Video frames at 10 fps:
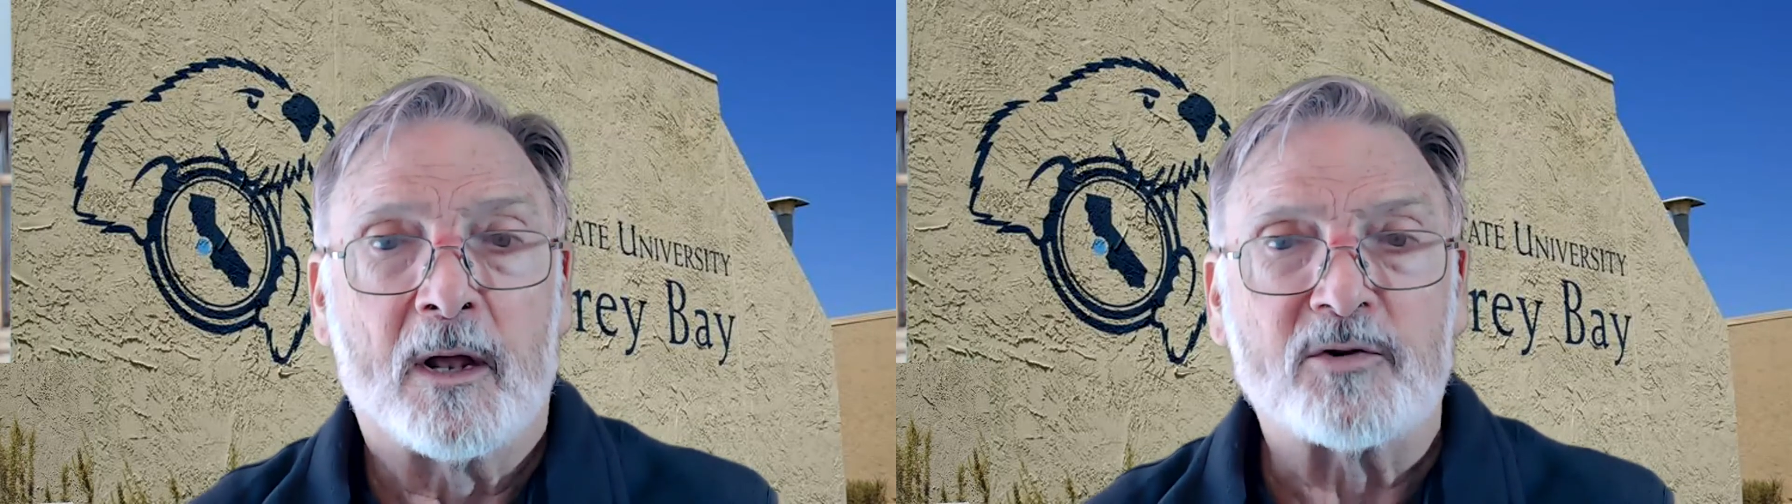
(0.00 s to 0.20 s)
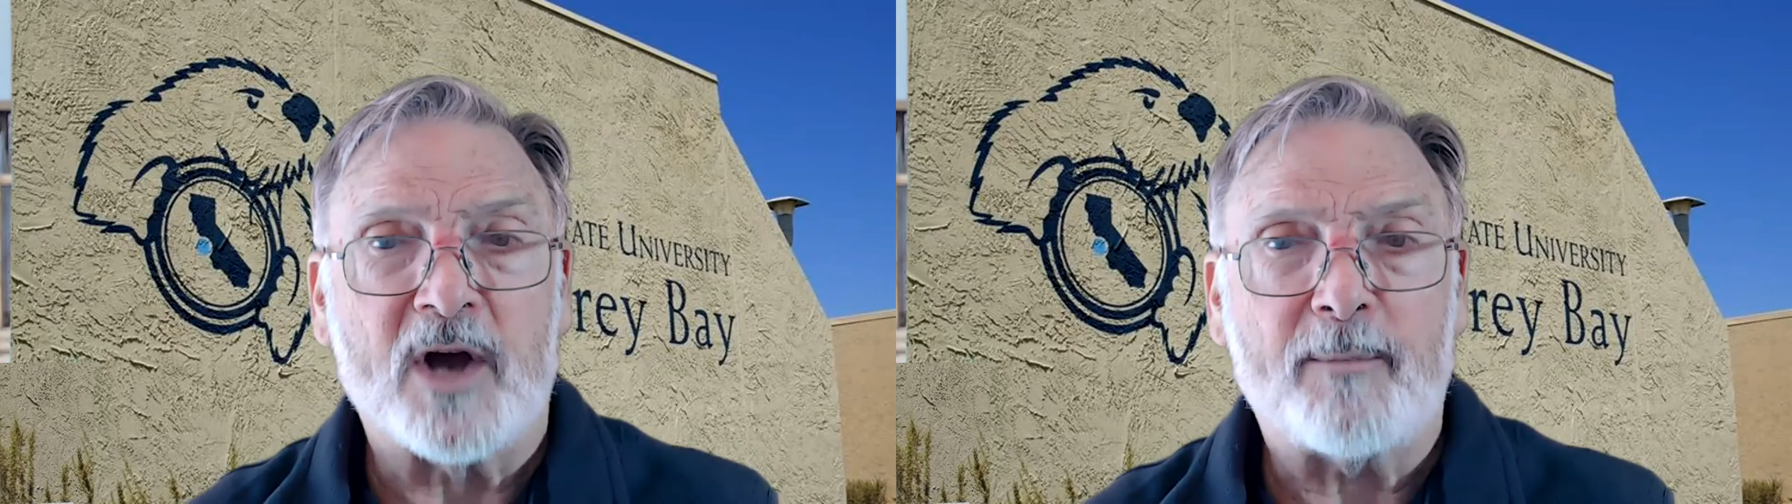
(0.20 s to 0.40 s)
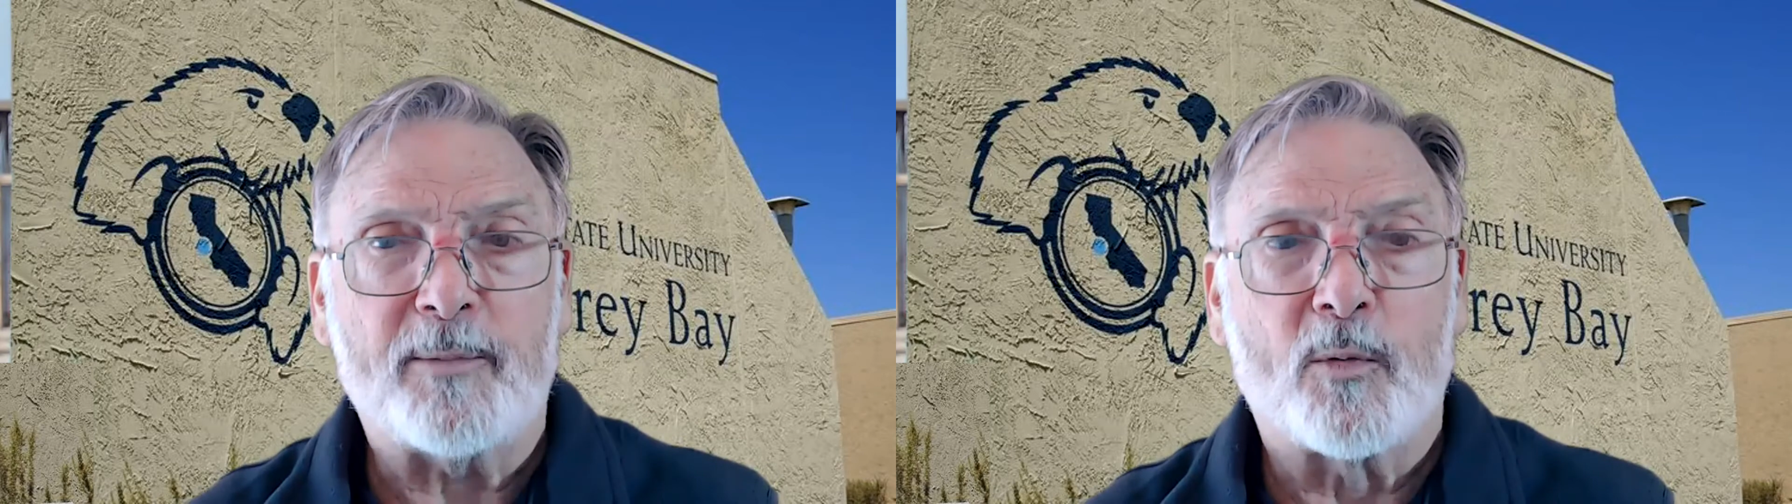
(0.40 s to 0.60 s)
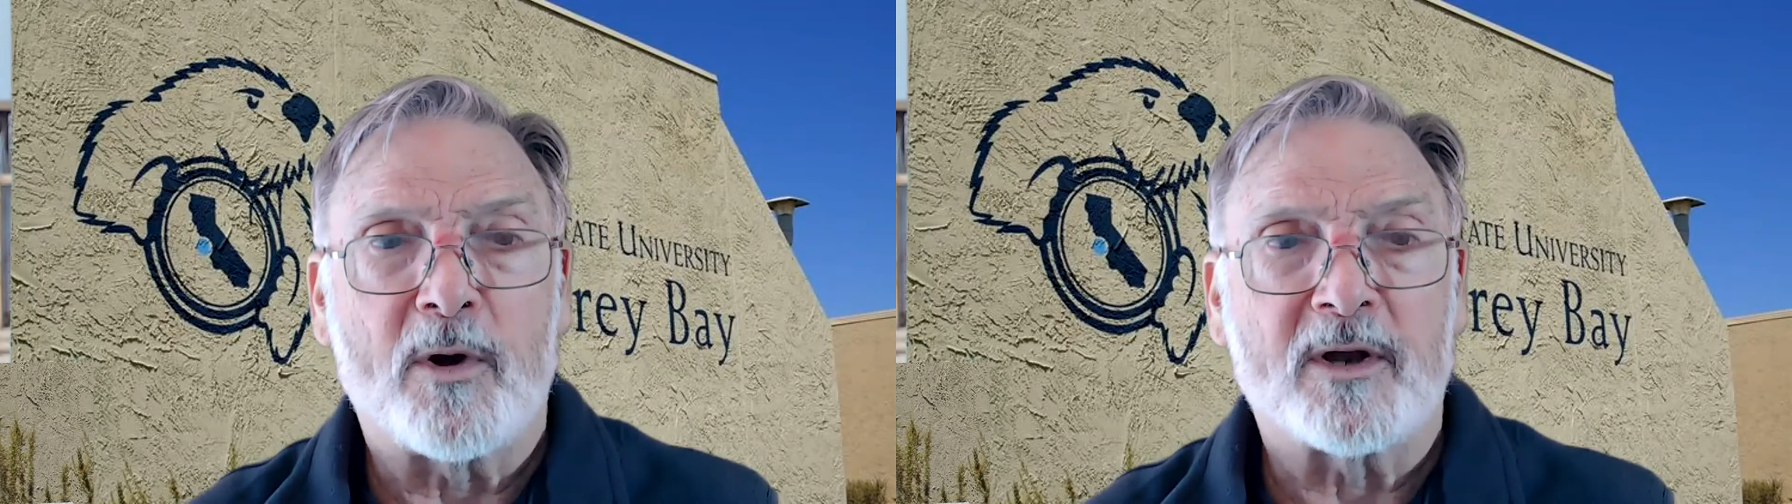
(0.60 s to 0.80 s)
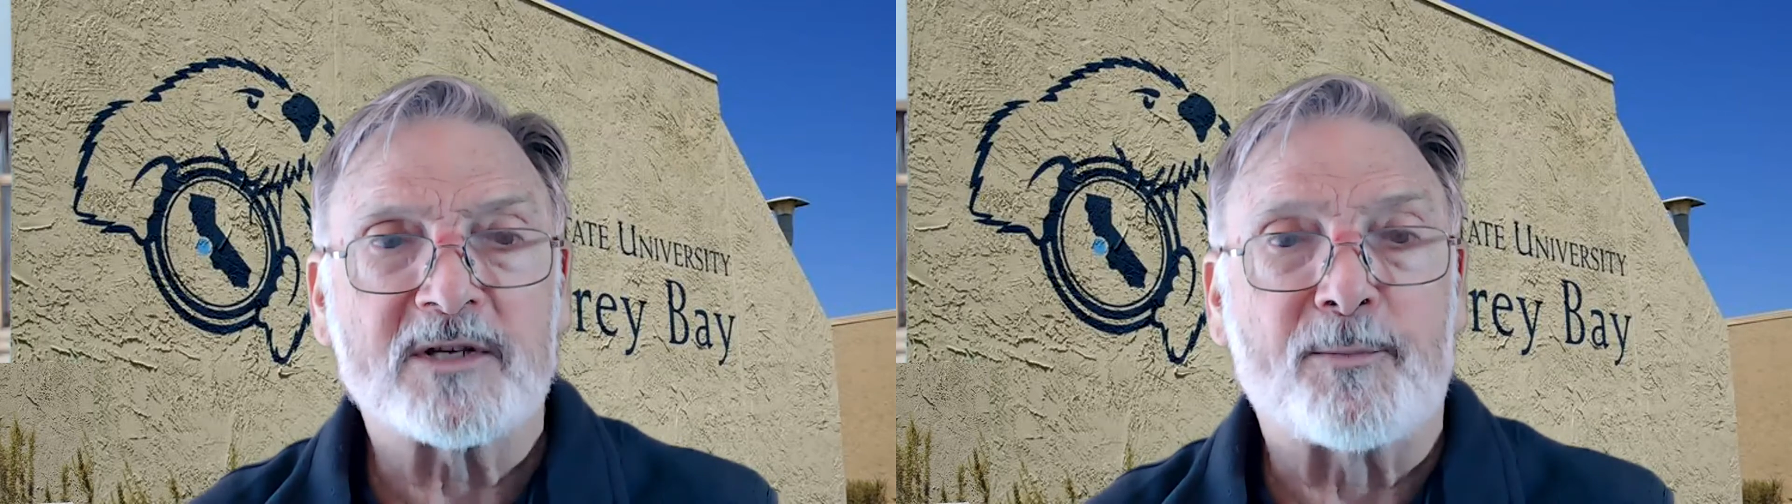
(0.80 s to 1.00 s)
Chapter
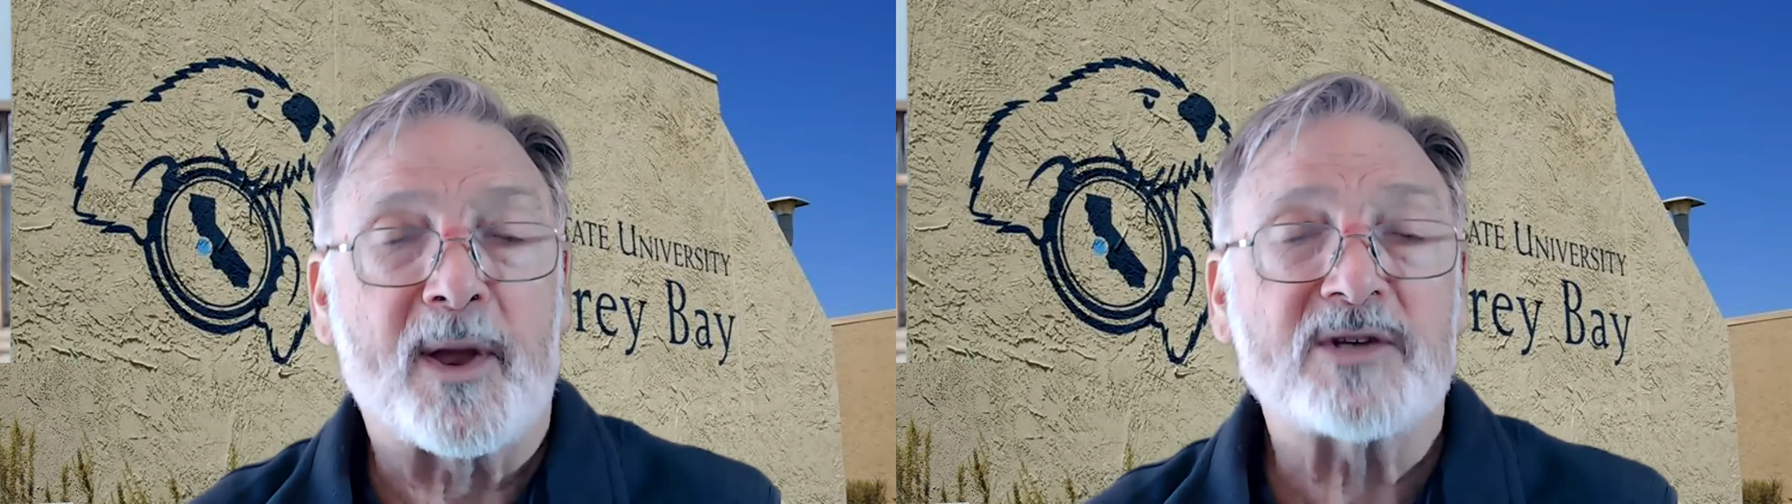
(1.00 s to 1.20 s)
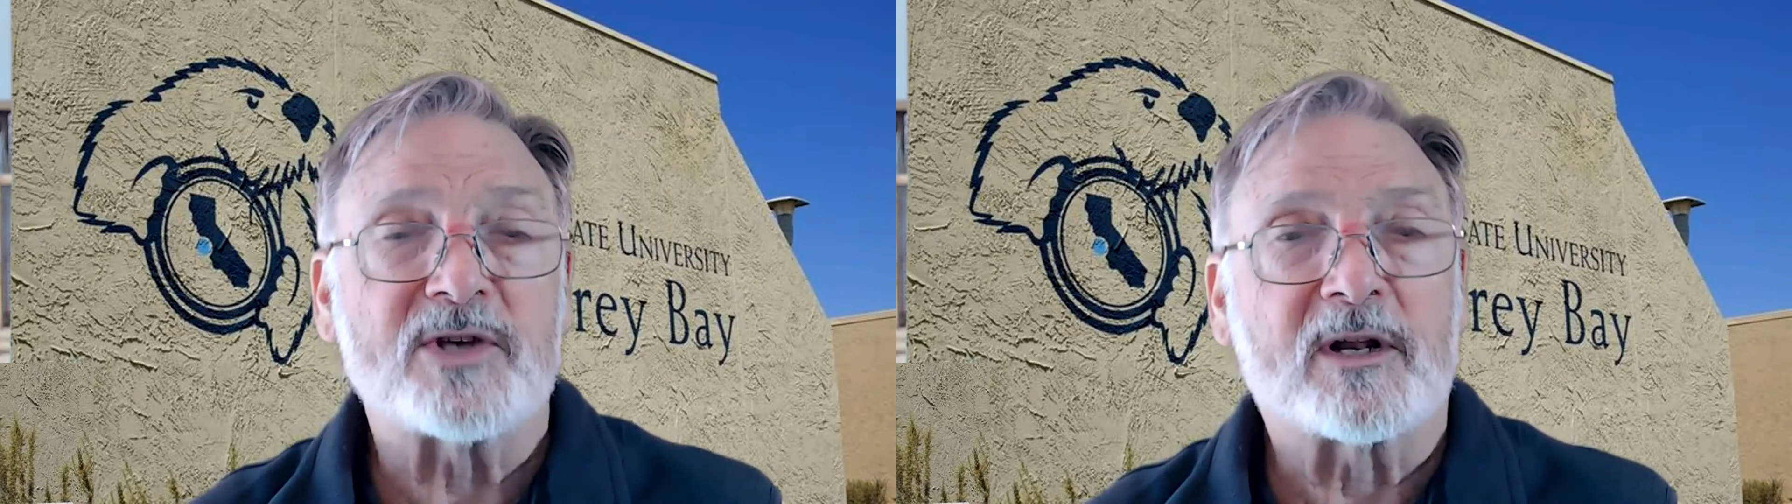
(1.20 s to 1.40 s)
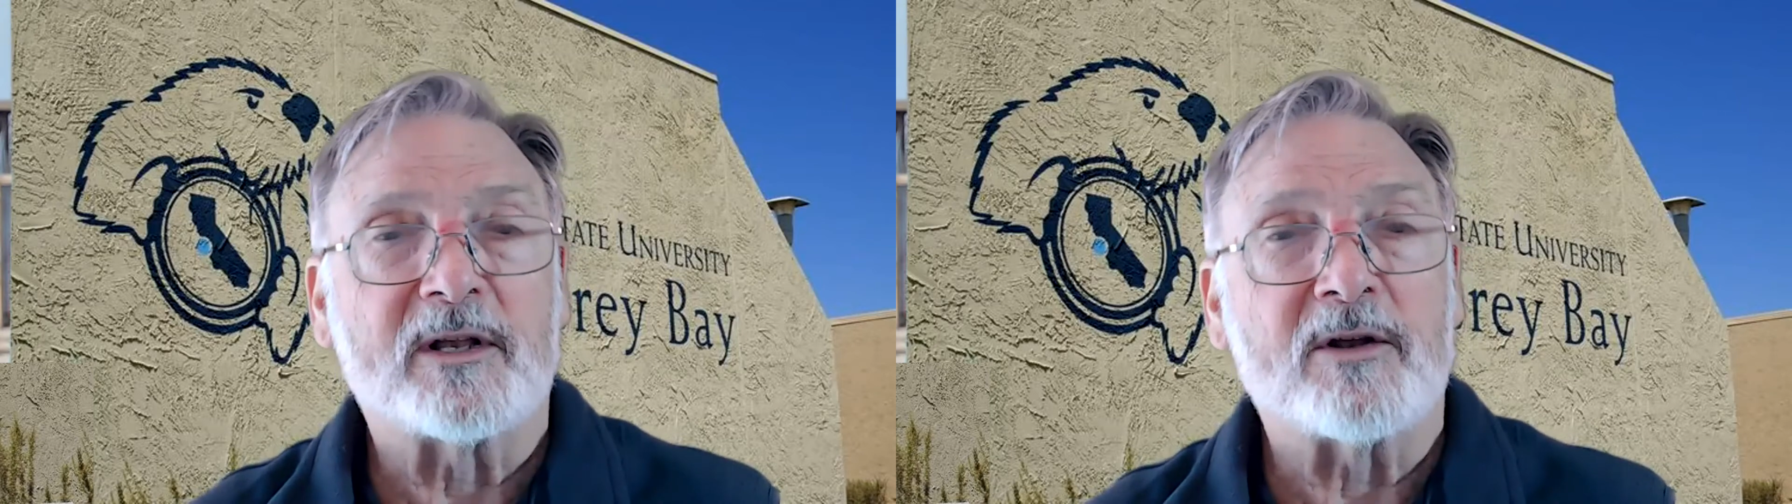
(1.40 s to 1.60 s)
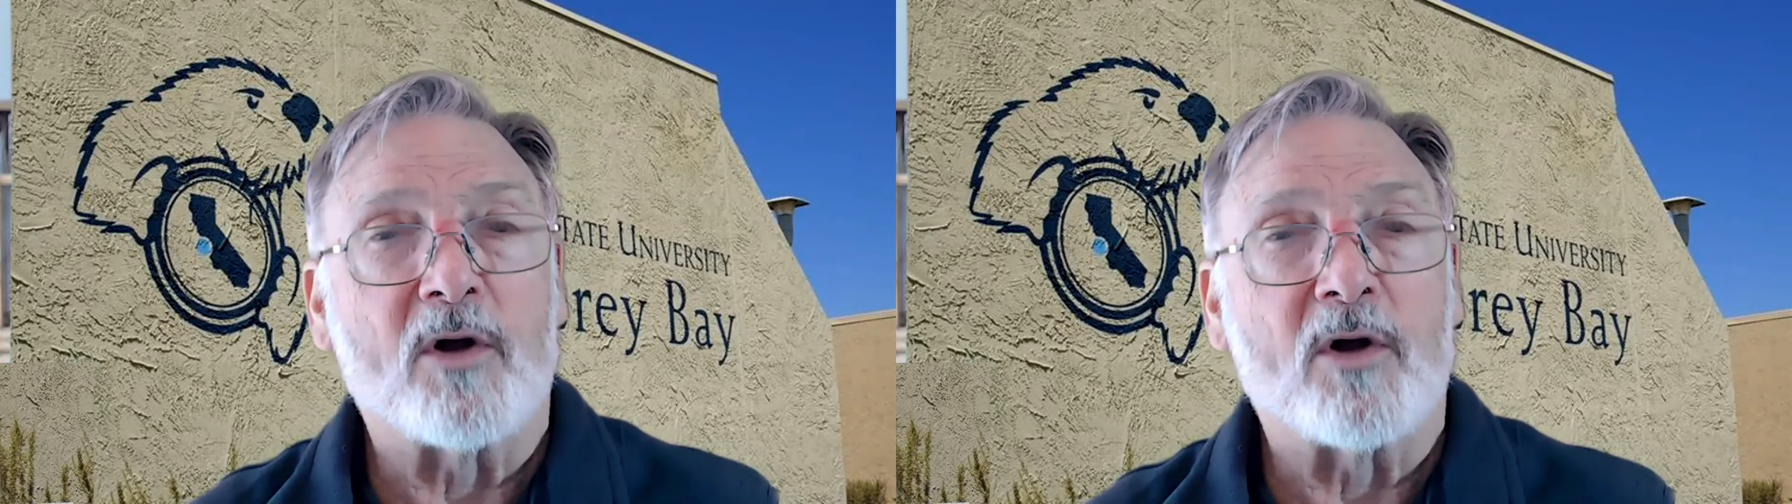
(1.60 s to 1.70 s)
1 is basically an